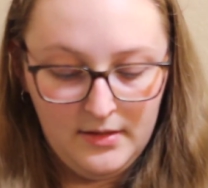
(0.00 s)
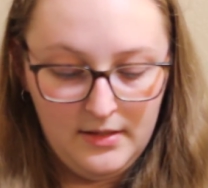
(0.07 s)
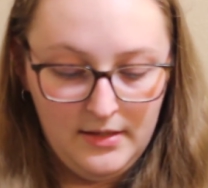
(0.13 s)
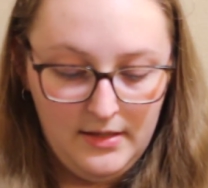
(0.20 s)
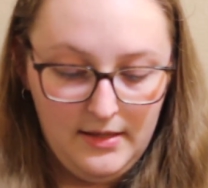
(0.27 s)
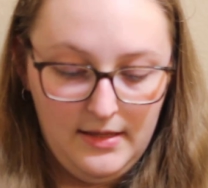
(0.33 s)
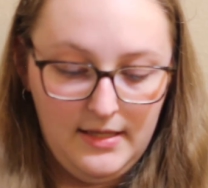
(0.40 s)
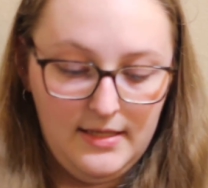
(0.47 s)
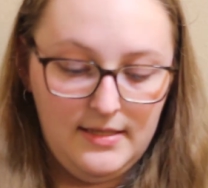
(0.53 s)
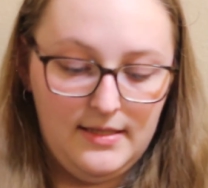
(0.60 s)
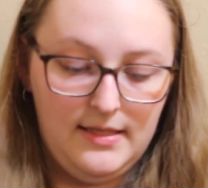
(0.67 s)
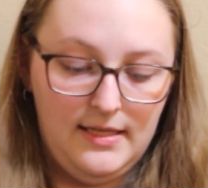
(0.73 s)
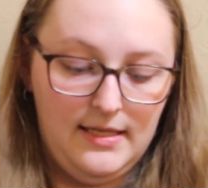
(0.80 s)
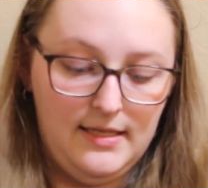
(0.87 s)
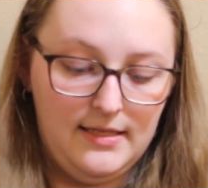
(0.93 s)
This
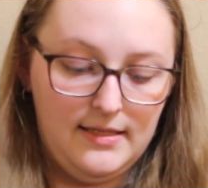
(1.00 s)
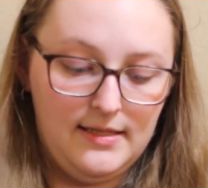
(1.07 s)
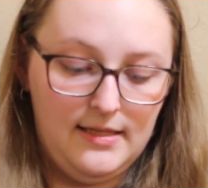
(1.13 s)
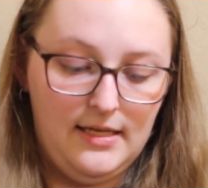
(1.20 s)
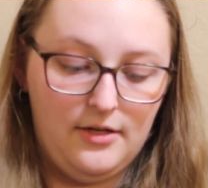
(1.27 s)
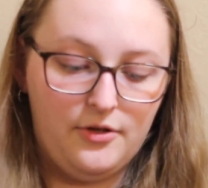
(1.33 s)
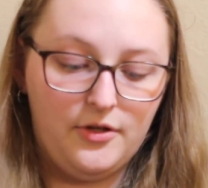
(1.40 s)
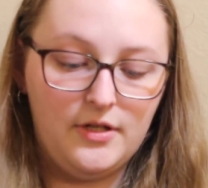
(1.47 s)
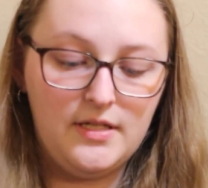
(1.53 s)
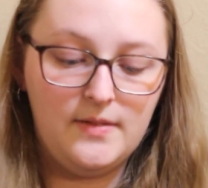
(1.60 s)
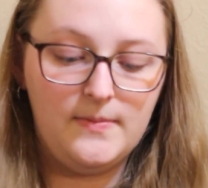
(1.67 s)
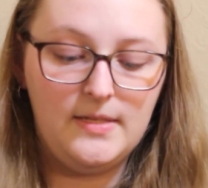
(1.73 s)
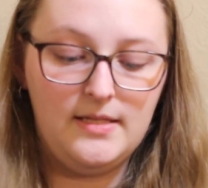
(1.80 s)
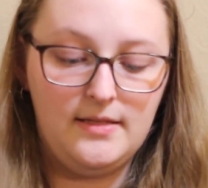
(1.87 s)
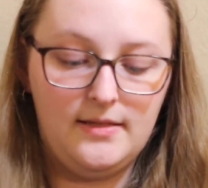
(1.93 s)
is the
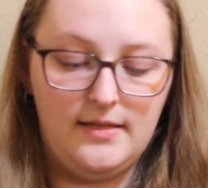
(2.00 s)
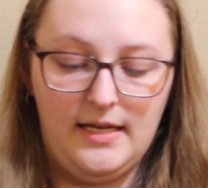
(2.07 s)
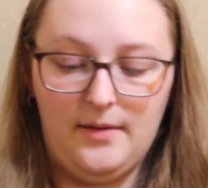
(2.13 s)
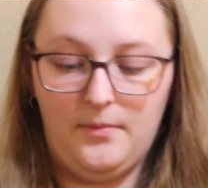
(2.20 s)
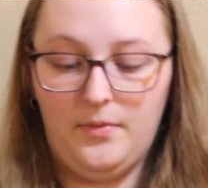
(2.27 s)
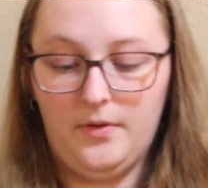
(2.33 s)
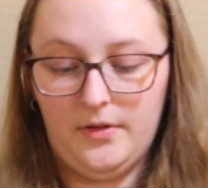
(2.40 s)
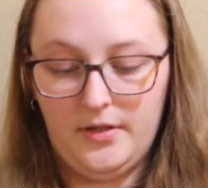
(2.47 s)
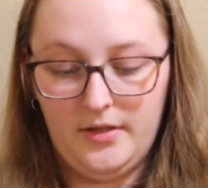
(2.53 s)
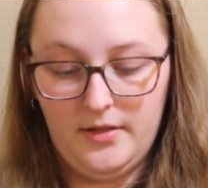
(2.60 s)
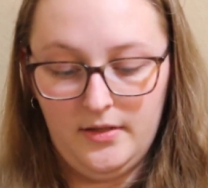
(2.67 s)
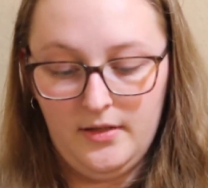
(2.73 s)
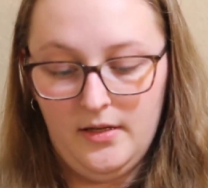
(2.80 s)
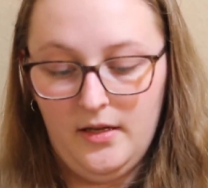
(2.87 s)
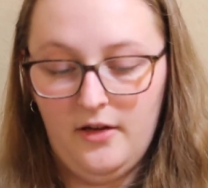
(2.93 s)
Christmas sampler
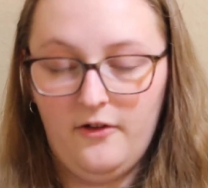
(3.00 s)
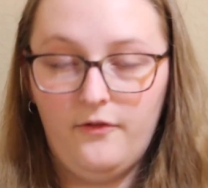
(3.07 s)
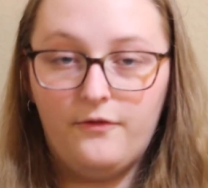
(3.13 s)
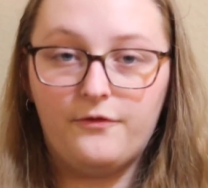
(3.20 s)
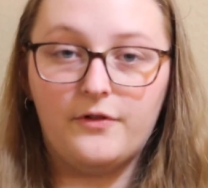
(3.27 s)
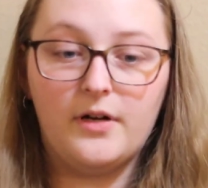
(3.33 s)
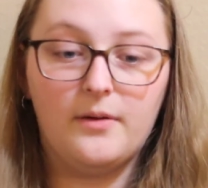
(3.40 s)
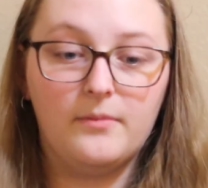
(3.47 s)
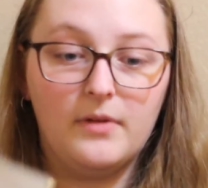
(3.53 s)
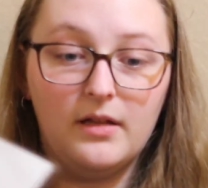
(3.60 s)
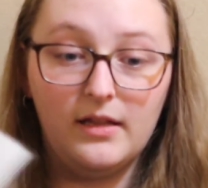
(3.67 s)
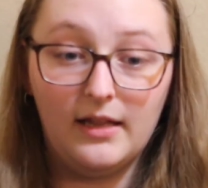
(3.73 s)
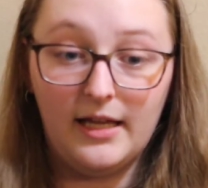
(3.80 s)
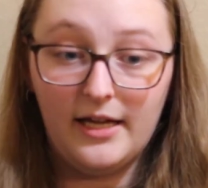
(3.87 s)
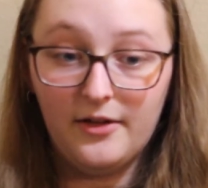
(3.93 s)
from
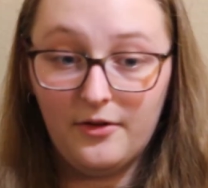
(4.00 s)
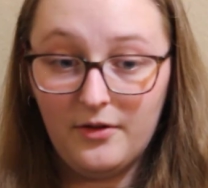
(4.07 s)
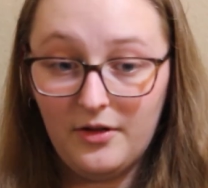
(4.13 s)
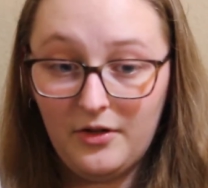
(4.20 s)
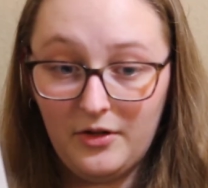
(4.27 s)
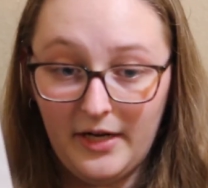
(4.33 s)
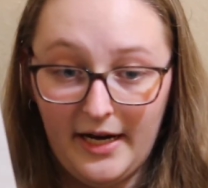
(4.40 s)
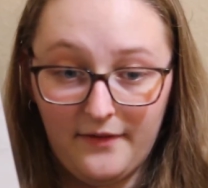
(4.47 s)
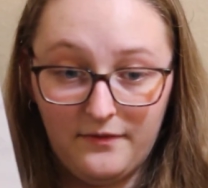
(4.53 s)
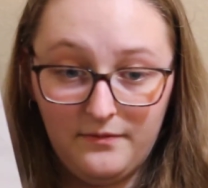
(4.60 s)
Loyola Craft